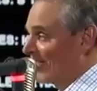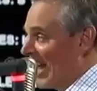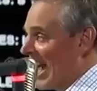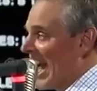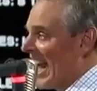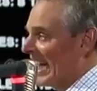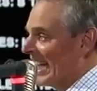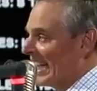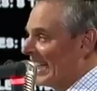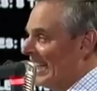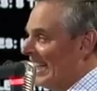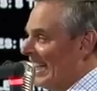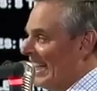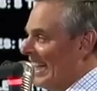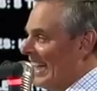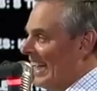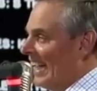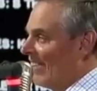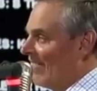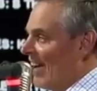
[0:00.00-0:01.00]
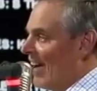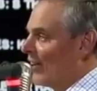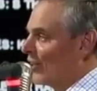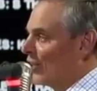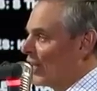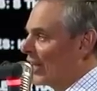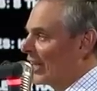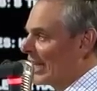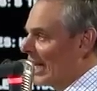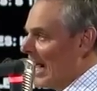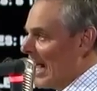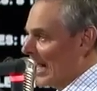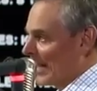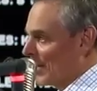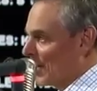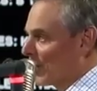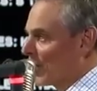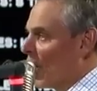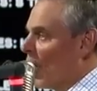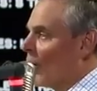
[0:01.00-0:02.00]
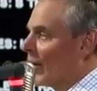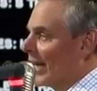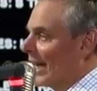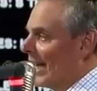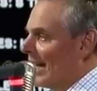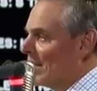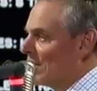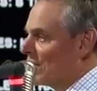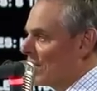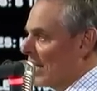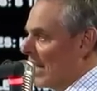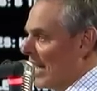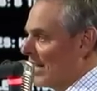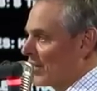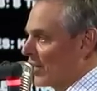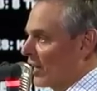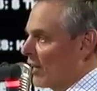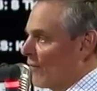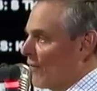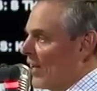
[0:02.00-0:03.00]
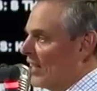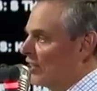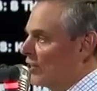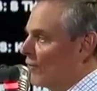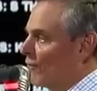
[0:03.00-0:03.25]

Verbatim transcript: right? Well, good luck. You're going east, and you're going to face